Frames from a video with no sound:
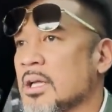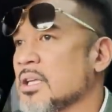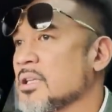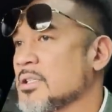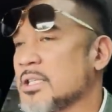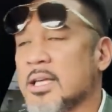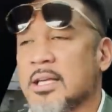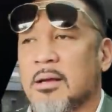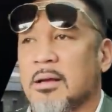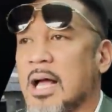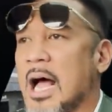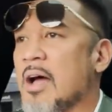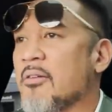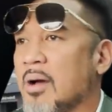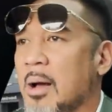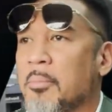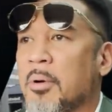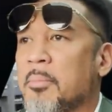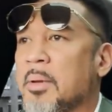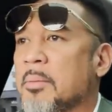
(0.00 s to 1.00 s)
See,
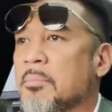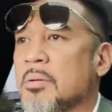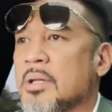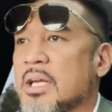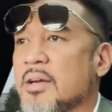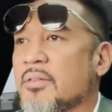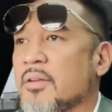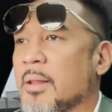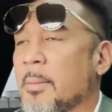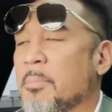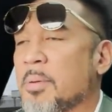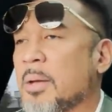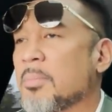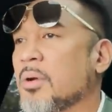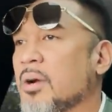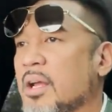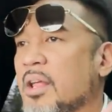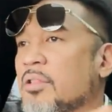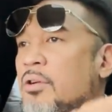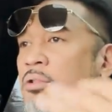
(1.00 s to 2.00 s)
I'm a big believer that
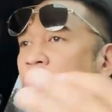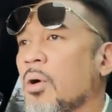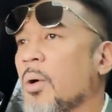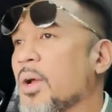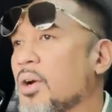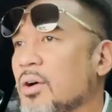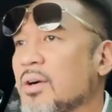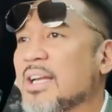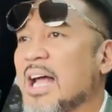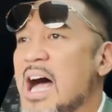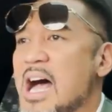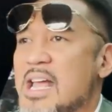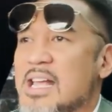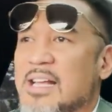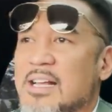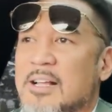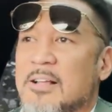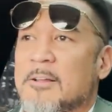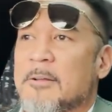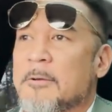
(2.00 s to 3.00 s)
people are either growing or
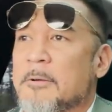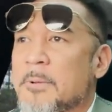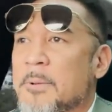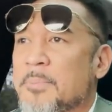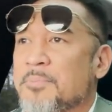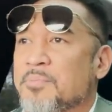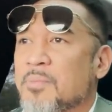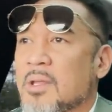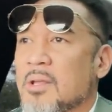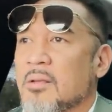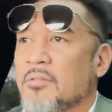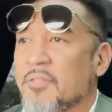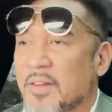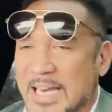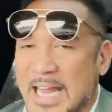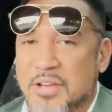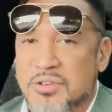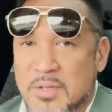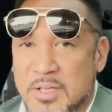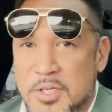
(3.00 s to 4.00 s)
dying,
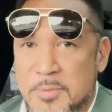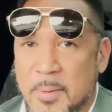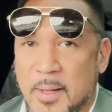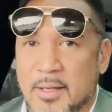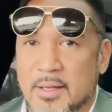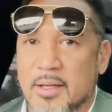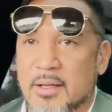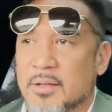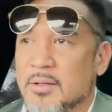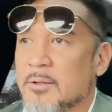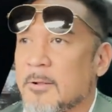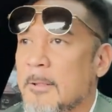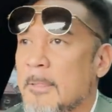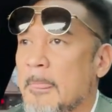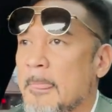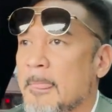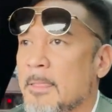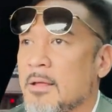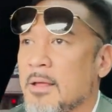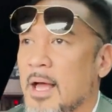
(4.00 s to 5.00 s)
financially
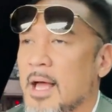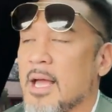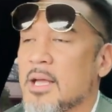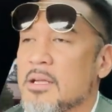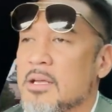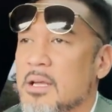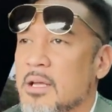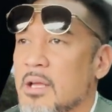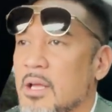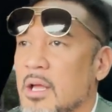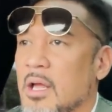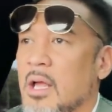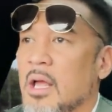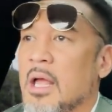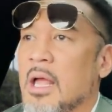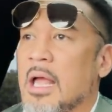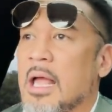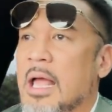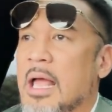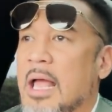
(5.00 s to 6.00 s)
speaking, okay?
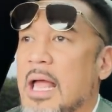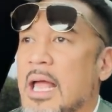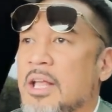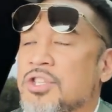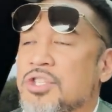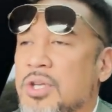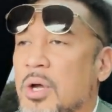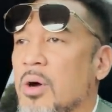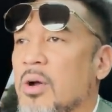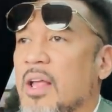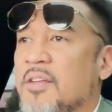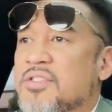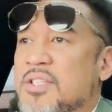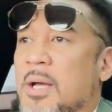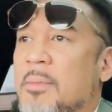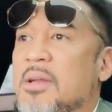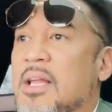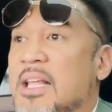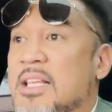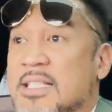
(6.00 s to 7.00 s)
And so if
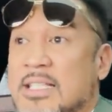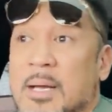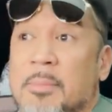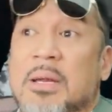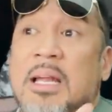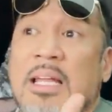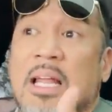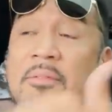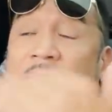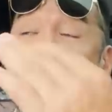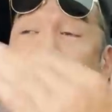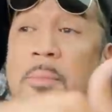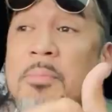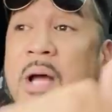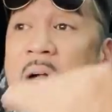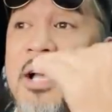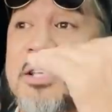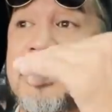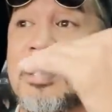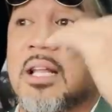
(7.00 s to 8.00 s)
somebody, is somebody leveling up,
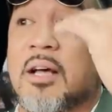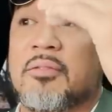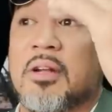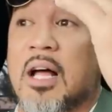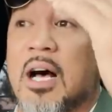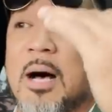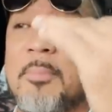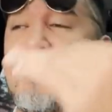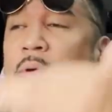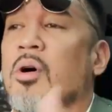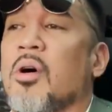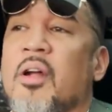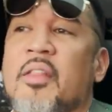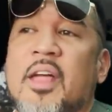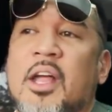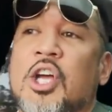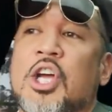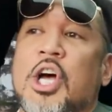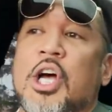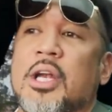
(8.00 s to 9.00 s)
constant level up, or are
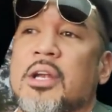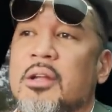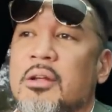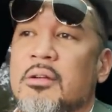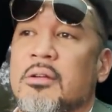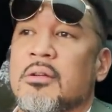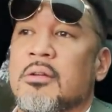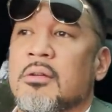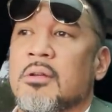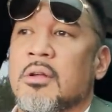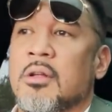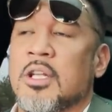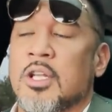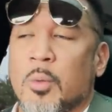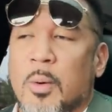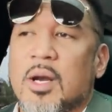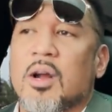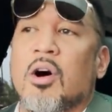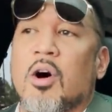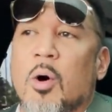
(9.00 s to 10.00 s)
they good?
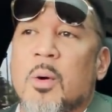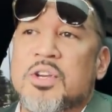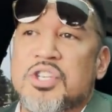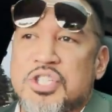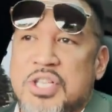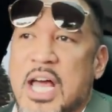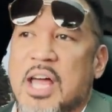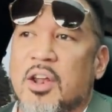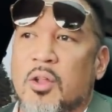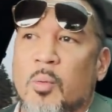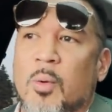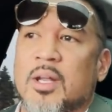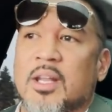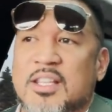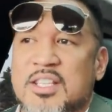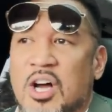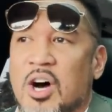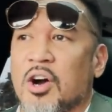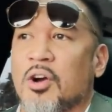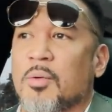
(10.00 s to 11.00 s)
You wanna always shadow the one
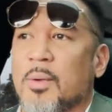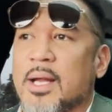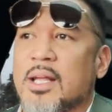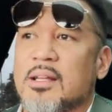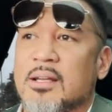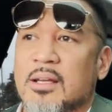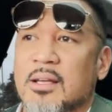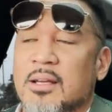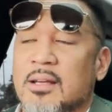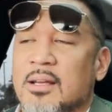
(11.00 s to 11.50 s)
that's hungry.